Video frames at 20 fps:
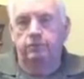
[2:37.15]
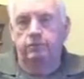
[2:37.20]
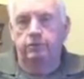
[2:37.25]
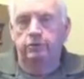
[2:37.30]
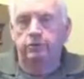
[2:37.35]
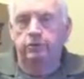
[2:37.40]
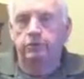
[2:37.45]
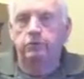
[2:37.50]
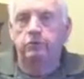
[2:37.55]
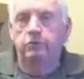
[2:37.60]

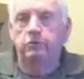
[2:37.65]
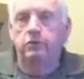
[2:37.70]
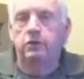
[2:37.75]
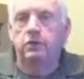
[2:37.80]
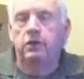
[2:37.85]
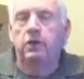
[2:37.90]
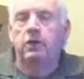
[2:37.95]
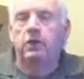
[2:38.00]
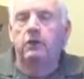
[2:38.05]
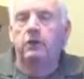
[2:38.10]
Perdue,
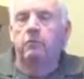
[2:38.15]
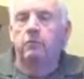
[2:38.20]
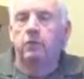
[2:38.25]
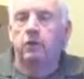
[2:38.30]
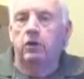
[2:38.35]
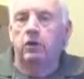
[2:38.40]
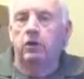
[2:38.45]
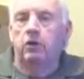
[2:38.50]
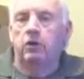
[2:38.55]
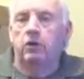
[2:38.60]

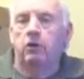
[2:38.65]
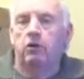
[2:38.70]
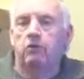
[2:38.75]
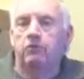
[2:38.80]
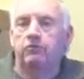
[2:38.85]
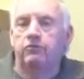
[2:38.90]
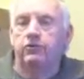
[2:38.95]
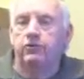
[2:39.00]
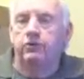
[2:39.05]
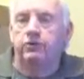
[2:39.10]

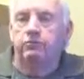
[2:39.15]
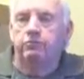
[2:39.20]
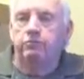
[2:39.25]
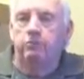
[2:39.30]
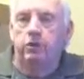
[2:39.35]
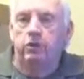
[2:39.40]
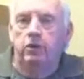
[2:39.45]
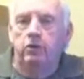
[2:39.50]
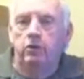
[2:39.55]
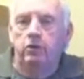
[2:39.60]
because this
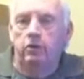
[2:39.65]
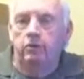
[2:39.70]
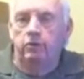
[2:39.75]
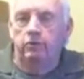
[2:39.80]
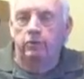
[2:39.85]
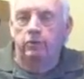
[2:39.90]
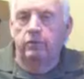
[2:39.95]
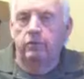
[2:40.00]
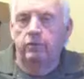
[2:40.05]
pump